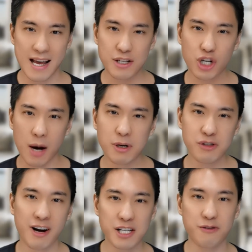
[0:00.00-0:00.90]
Is Thomas
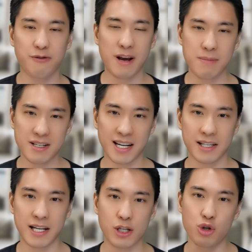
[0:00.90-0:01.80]
Frank's Feynman
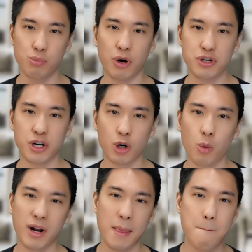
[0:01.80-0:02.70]
technique 2.0
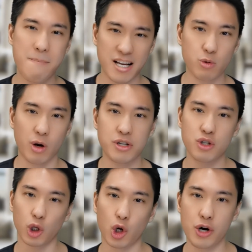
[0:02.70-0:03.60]
one of the best ways
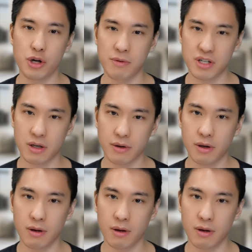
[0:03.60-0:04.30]
to learn new material?